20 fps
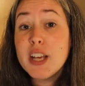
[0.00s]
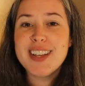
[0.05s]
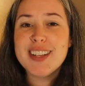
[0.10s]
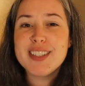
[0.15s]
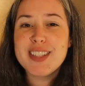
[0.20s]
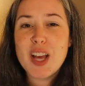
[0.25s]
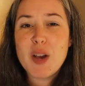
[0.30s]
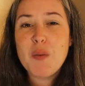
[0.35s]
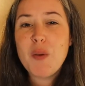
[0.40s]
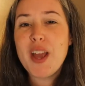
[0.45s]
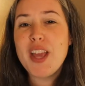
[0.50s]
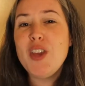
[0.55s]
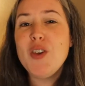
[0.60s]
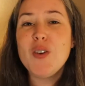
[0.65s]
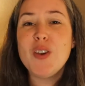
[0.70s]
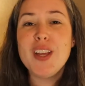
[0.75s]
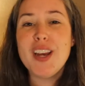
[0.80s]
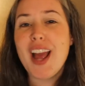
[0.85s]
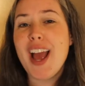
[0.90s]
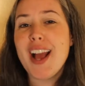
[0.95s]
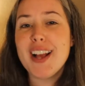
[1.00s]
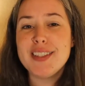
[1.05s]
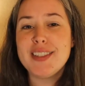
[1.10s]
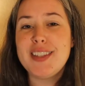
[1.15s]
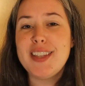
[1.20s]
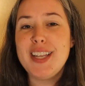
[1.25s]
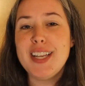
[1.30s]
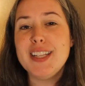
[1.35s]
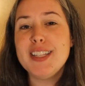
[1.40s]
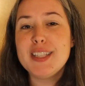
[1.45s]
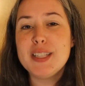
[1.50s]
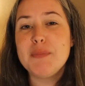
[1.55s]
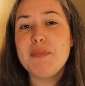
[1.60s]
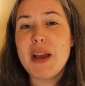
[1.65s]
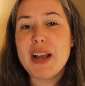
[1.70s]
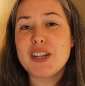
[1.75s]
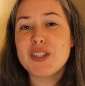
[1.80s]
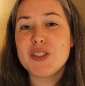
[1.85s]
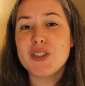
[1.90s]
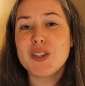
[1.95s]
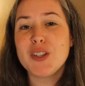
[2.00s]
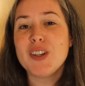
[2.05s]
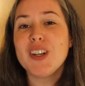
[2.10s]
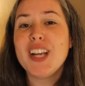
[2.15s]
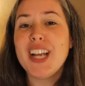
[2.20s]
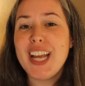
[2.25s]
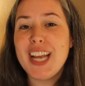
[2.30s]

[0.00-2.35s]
so that way you can ask the inspector